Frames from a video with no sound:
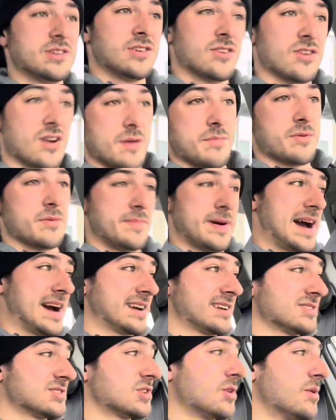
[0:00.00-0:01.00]
your upper
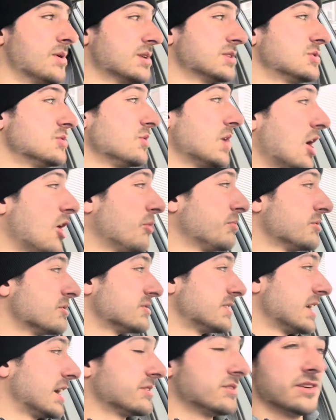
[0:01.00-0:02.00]
back is going to help
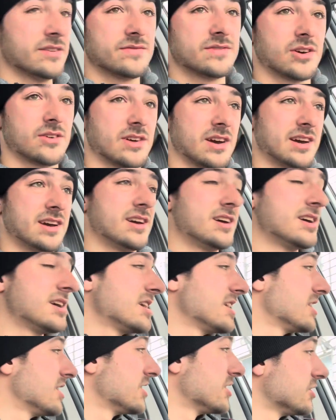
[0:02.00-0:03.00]
your deadlift, okay?
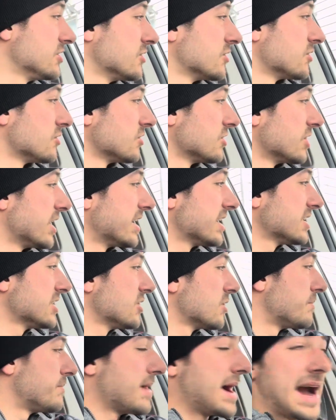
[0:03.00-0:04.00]
You're letting
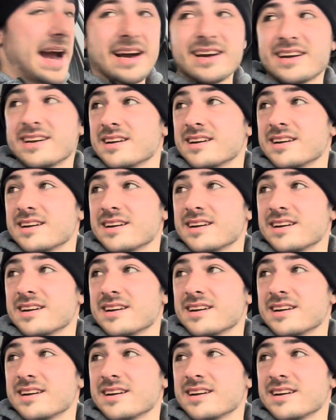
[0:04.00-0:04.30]
your back,